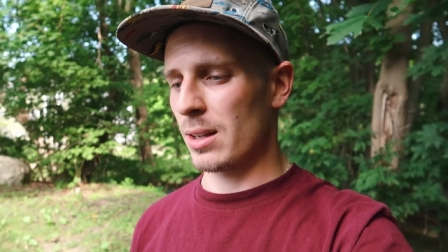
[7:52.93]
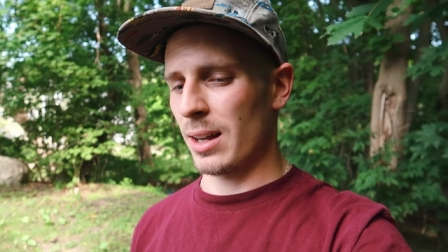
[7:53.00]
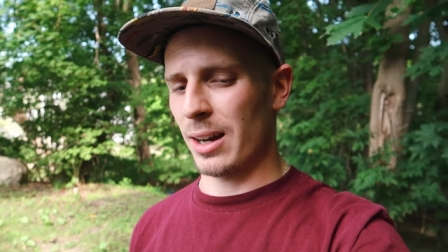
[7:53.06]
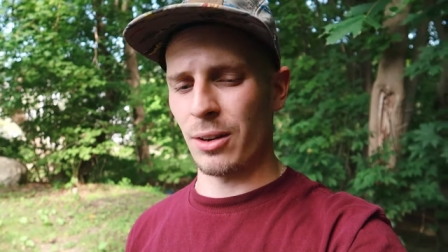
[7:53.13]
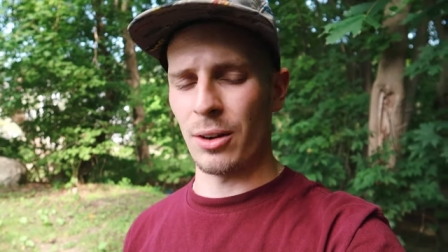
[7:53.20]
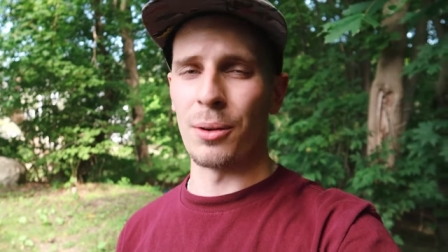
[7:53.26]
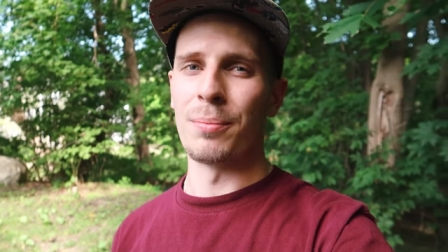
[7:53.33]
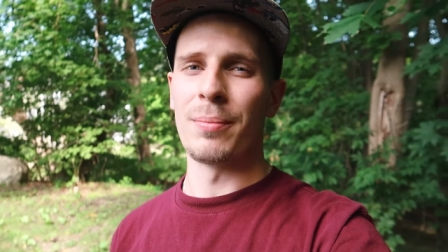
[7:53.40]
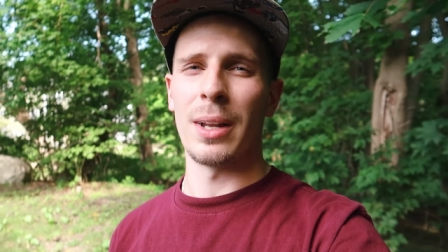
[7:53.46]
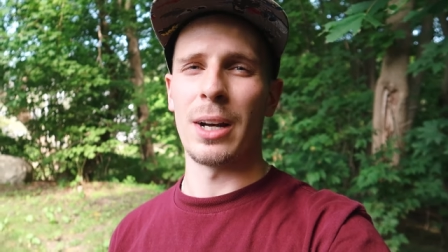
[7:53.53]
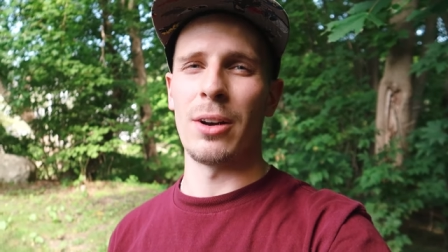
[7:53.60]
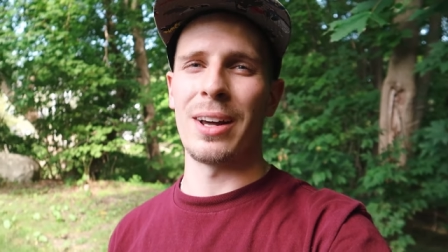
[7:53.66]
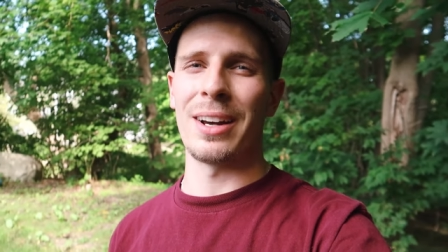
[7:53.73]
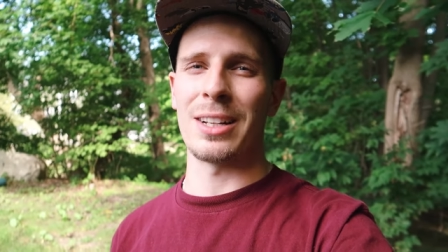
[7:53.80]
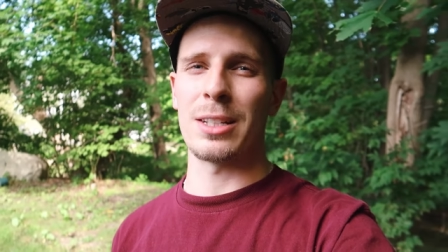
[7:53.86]
I don't know, I don't
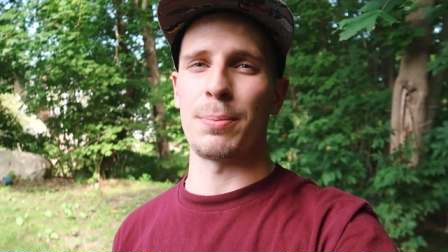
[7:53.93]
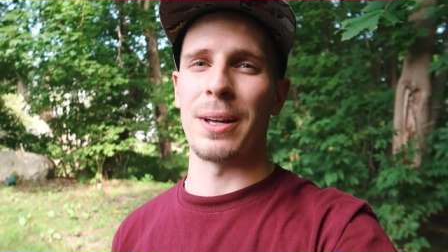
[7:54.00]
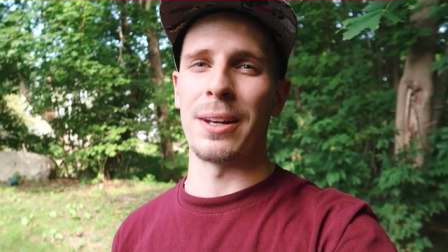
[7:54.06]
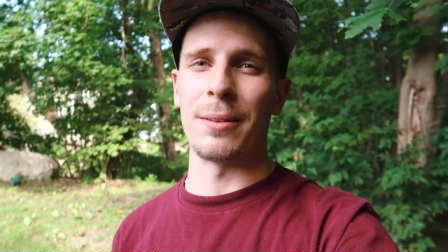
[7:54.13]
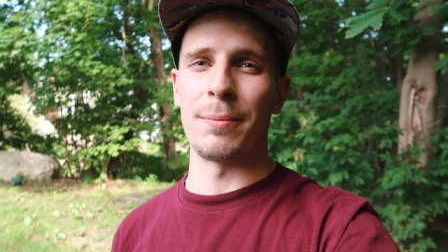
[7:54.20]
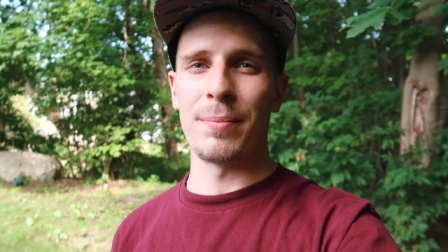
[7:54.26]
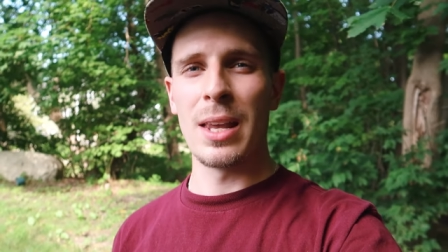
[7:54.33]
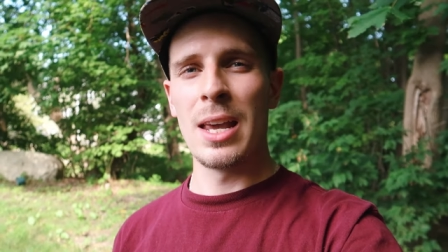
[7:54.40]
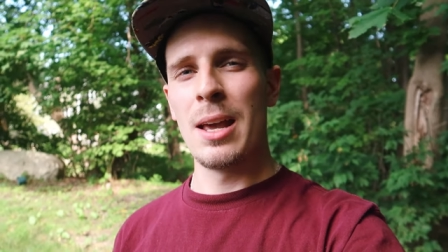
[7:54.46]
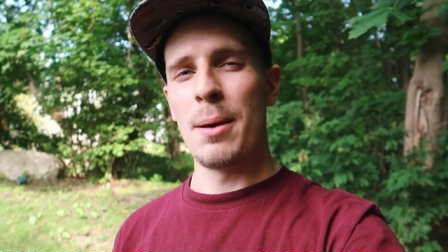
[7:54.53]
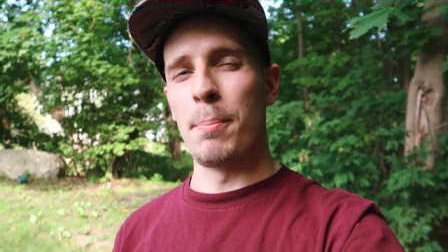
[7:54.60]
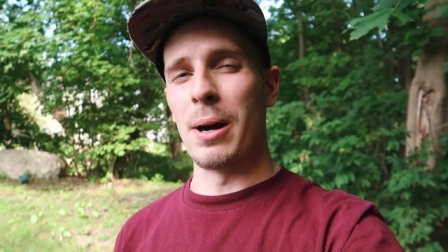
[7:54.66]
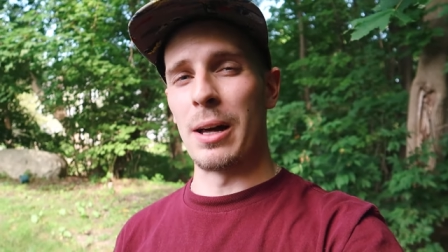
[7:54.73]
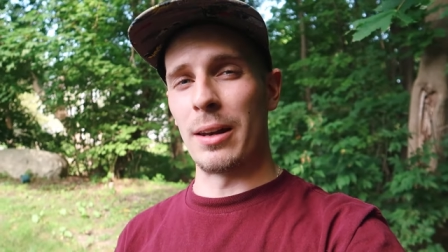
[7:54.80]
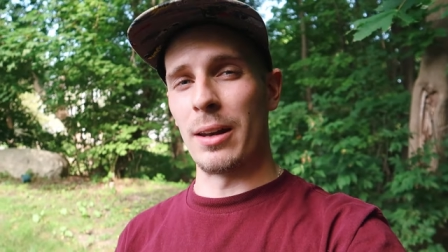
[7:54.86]
know how to explain it.
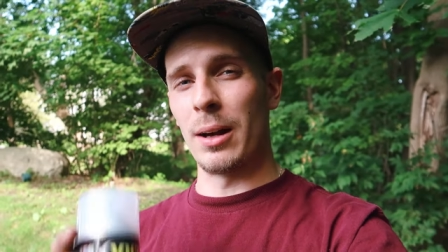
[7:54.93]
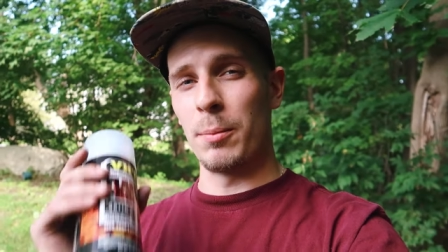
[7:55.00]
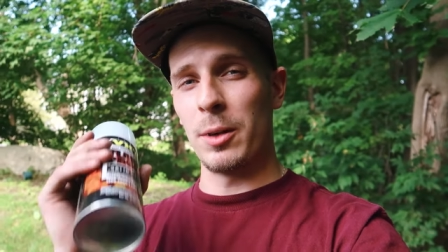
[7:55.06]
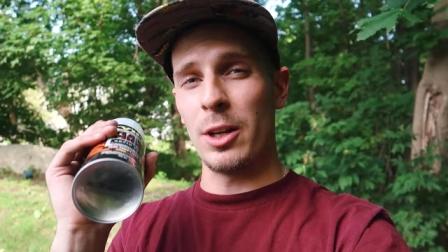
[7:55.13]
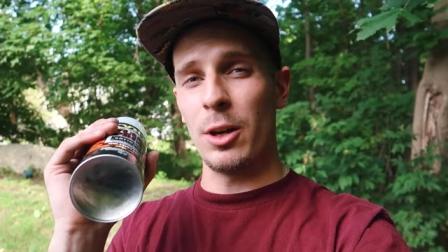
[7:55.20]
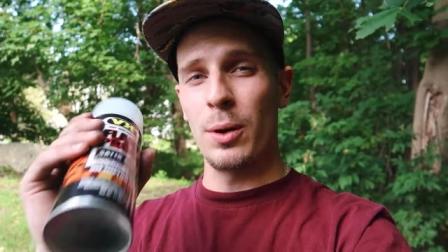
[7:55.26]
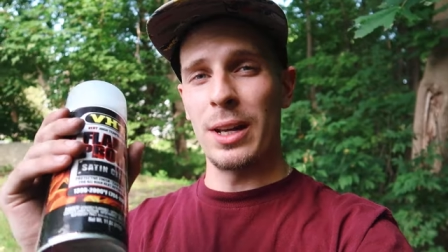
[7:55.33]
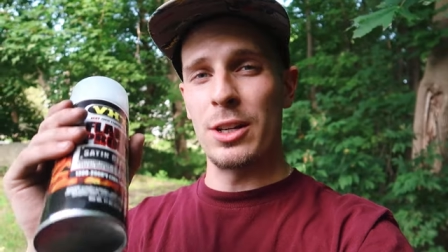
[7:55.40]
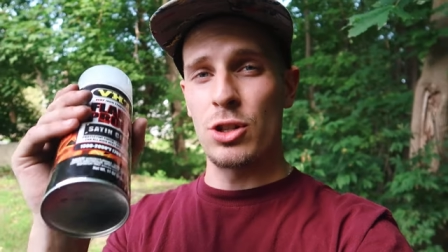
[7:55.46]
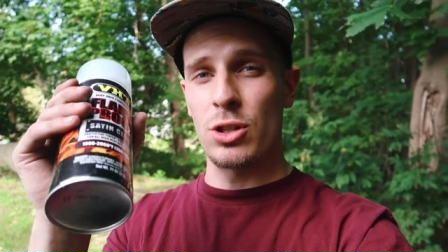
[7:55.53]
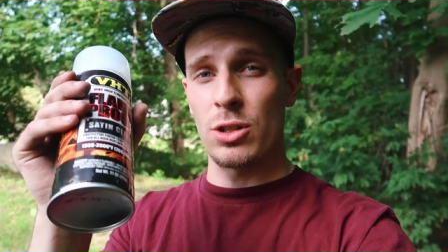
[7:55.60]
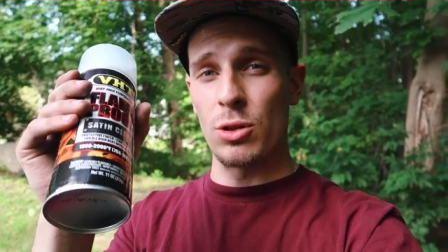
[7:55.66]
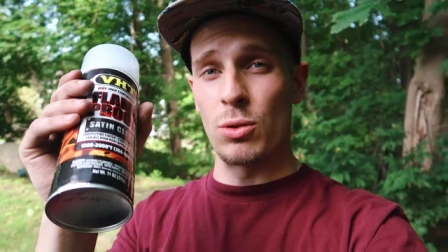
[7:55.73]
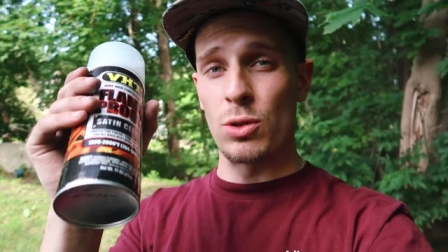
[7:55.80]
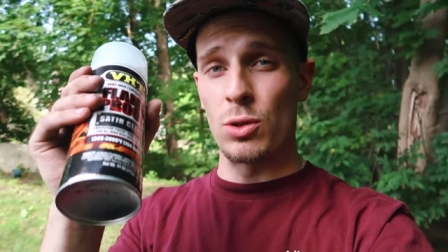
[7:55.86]
But I'm gonna go ahead and
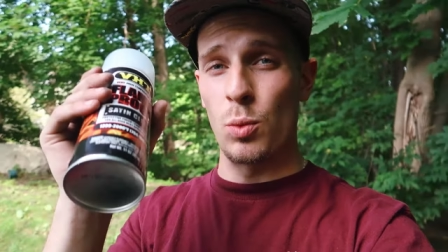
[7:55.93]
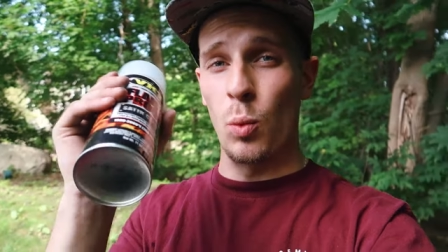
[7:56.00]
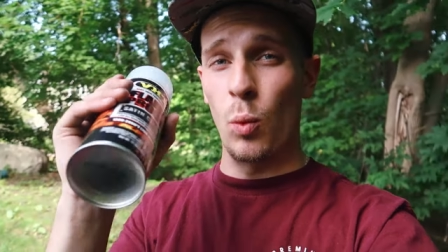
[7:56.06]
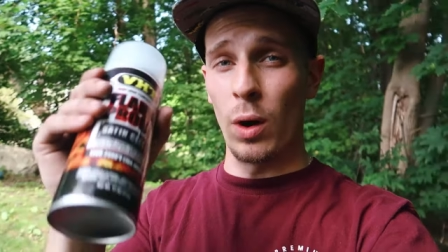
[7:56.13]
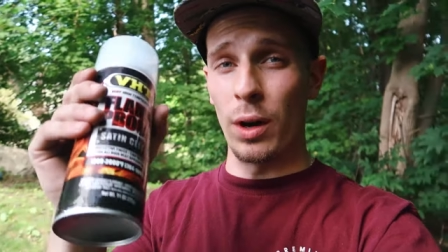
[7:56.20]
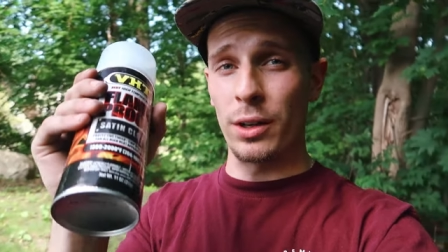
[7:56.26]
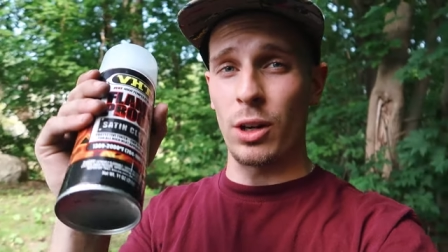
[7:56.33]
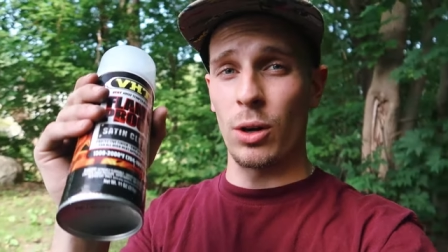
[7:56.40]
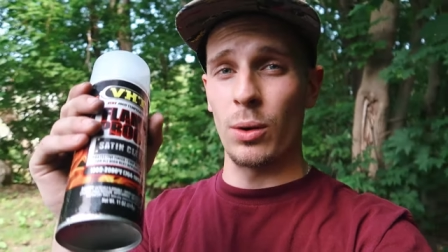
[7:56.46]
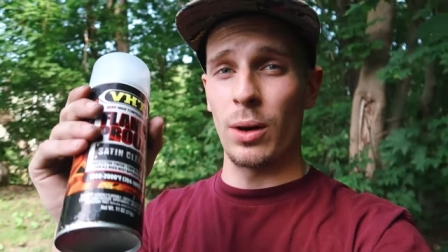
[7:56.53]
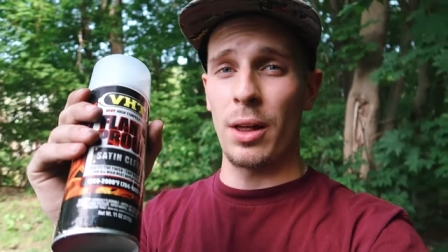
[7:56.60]
just use one coat,